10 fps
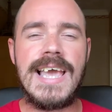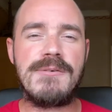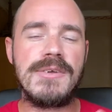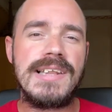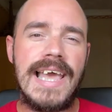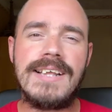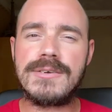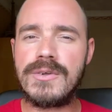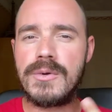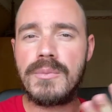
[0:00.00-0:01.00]
If you'd like
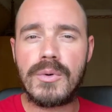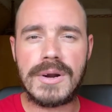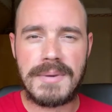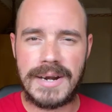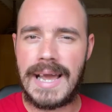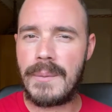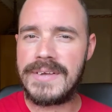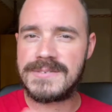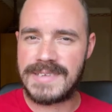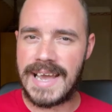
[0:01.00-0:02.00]
to know more about how
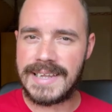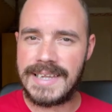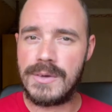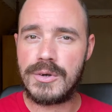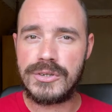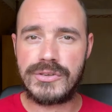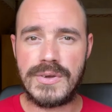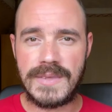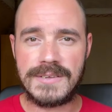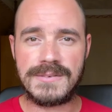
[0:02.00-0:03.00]
exactly you could
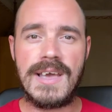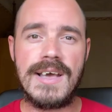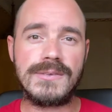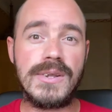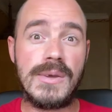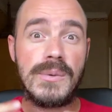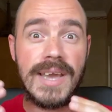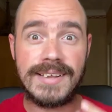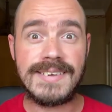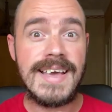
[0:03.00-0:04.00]
do this so that you
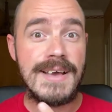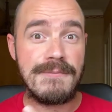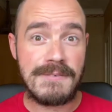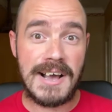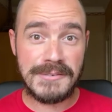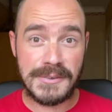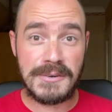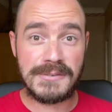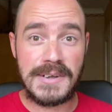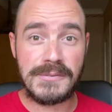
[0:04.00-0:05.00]
get faster
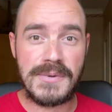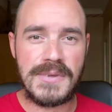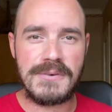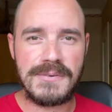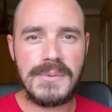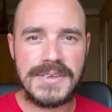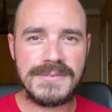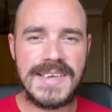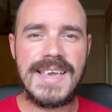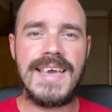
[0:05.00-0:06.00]
results with your
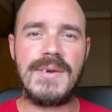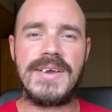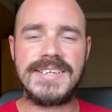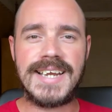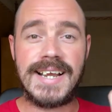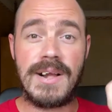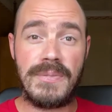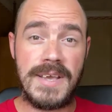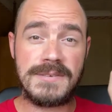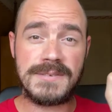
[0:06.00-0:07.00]
fluency, you can check out
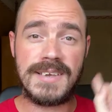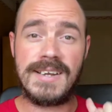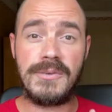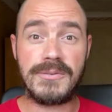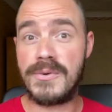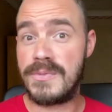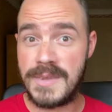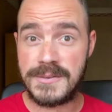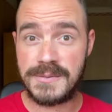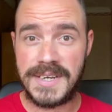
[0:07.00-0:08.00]
this and also
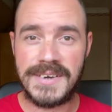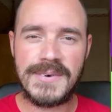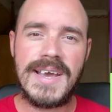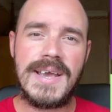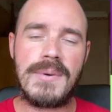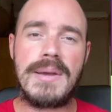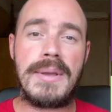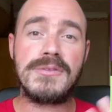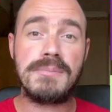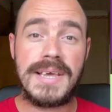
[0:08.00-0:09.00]
this video where I'm
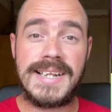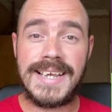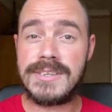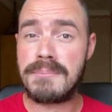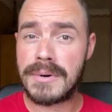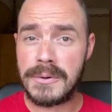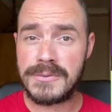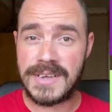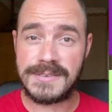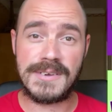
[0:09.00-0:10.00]
explaining the
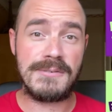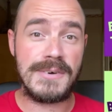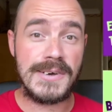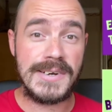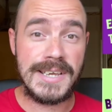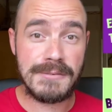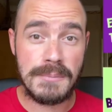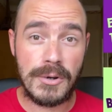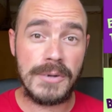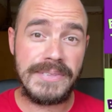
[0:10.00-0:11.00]
process of learning
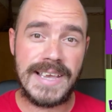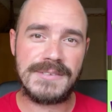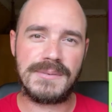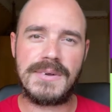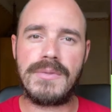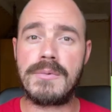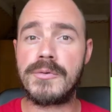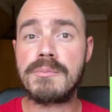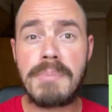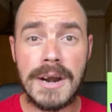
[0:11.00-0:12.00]
from context, one of the
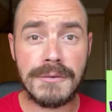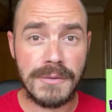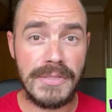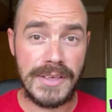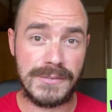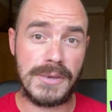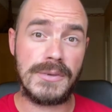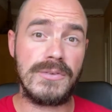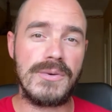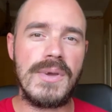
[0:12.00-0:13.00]
most powerful things you
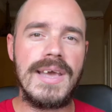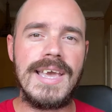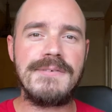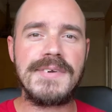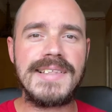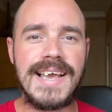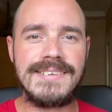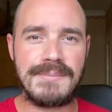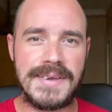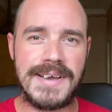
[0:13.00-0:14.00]
could do if you'd like
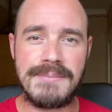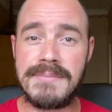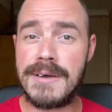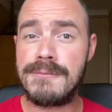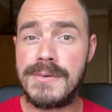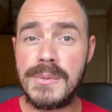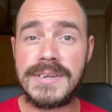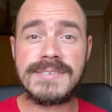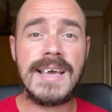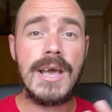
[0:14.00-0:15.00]
to become a
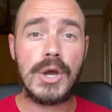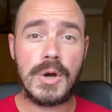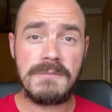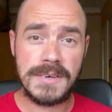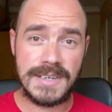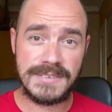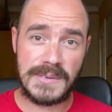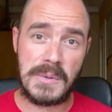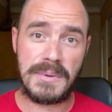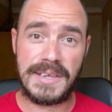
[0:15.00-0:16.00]
fluent, confident
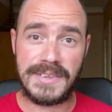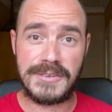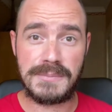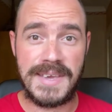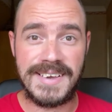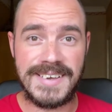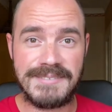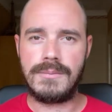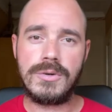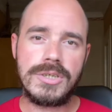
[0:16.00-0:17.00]
global language speaker.
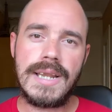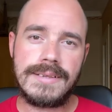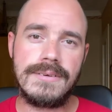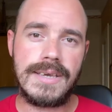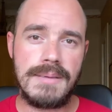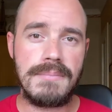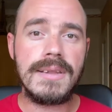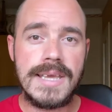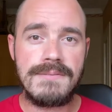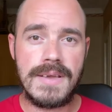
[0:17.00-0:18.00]
Would you like to keep
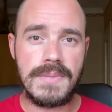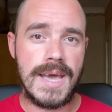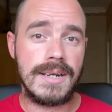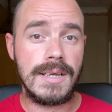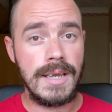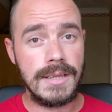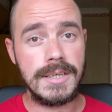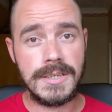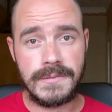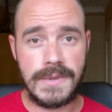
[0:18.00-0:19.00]
believing that
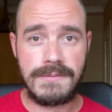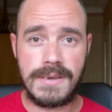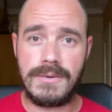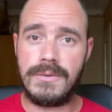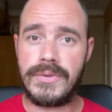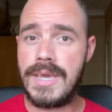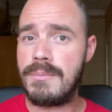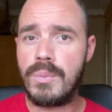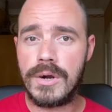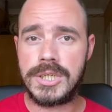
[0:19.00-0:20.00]
English is difficult,
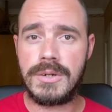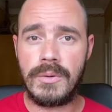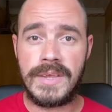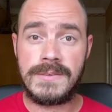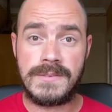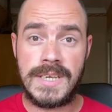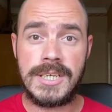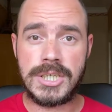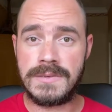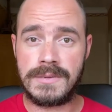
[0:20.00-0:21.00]
keep watching all these
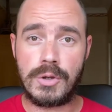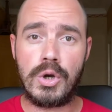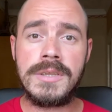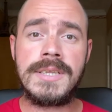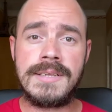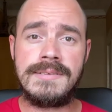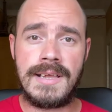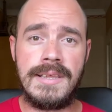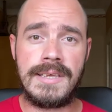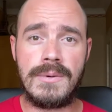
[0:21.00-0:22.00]
teachers and content
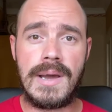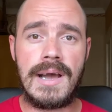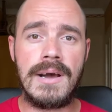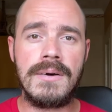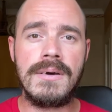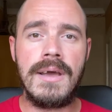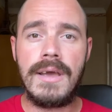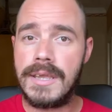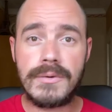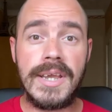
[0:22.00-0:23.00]
telling you how
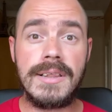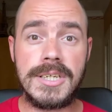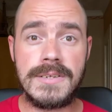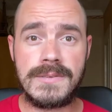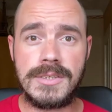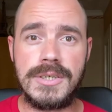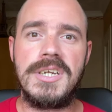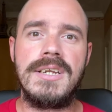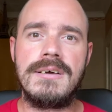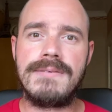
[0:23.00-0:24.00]
your English is not
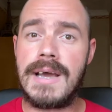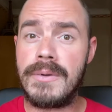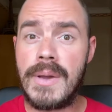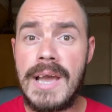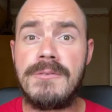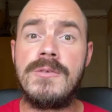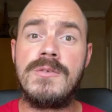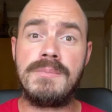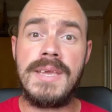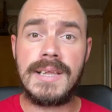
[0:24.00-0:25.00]
good enough, how you have to
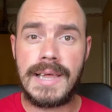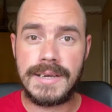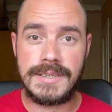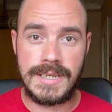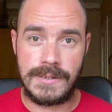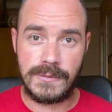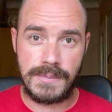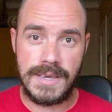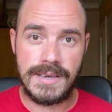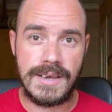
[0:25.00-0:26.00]
speak like a native
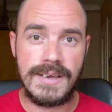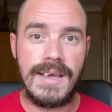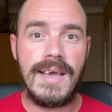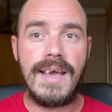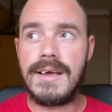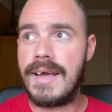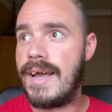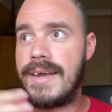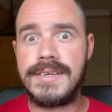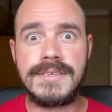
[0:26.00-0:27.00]
speaker,
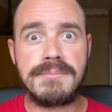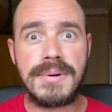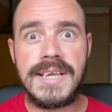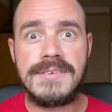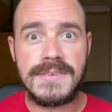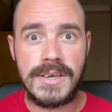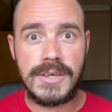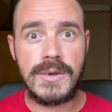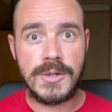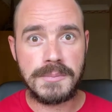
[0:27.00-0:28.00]
and placing a
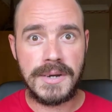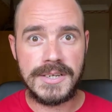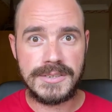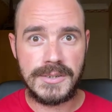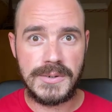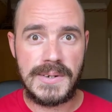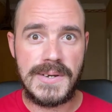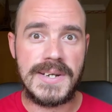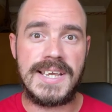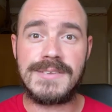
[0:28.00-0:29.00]
huge burden on your
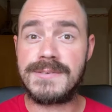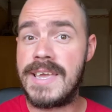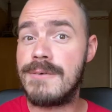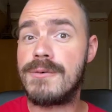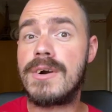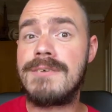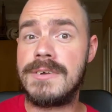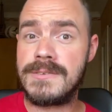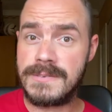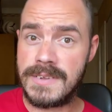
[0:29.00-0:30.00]
learning, staying
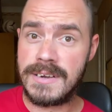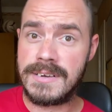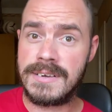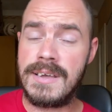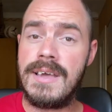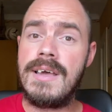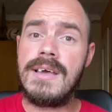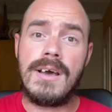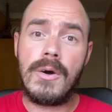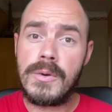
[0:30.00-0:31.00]
forever stuck,
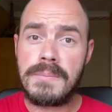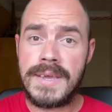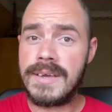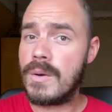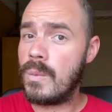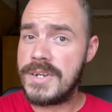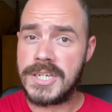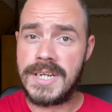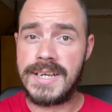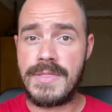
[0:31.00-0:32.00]
hoping,
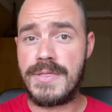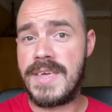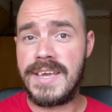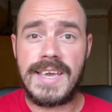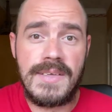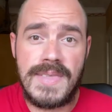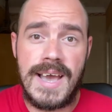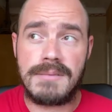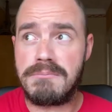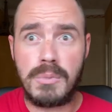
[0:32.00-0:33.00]
wishing, and thinking
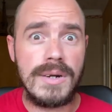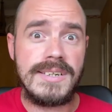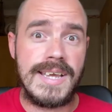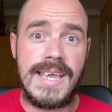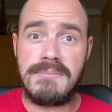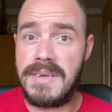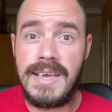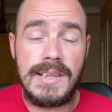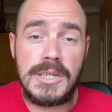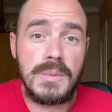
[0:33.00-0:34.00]
that one day
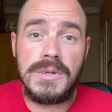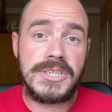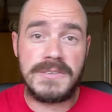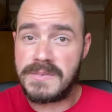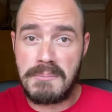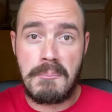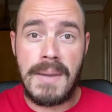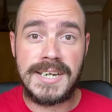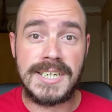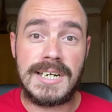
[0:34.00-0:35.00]
English will just
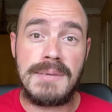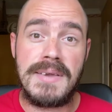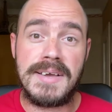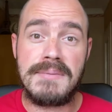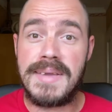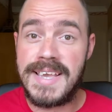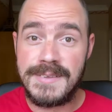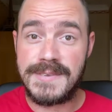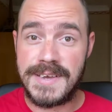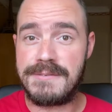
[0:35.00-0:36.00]
magically become
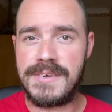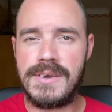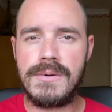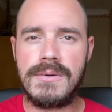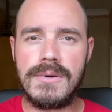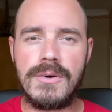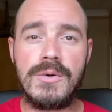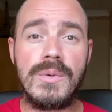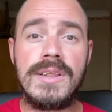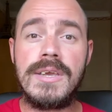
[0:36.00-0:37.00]
easier for you?
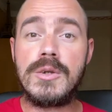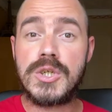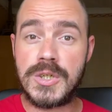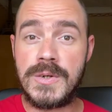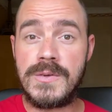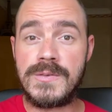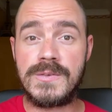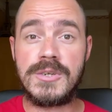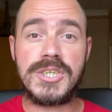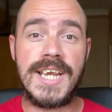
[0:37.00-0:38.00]
Or will you choose
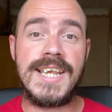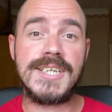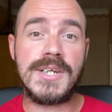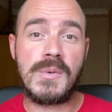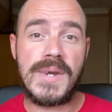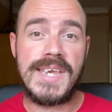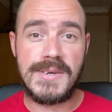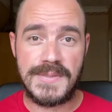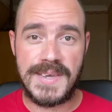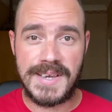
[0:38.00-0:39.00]
to change the way
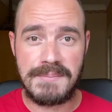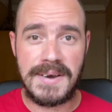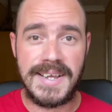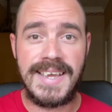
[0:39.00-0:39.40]
you think about